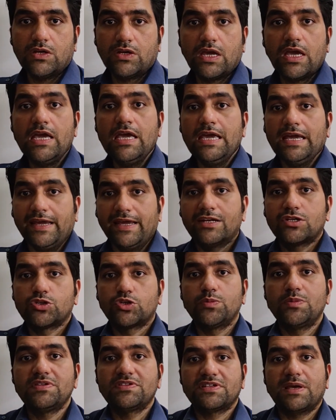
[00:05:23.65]
Okay, it
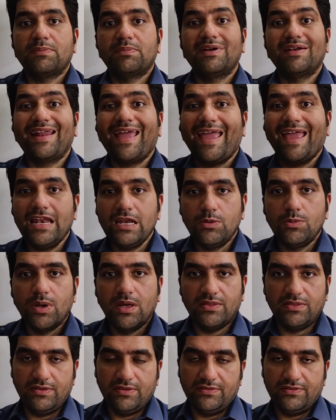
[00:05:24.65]
should be separate
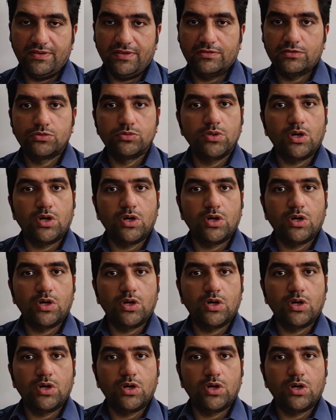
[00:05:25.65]
anyway these days.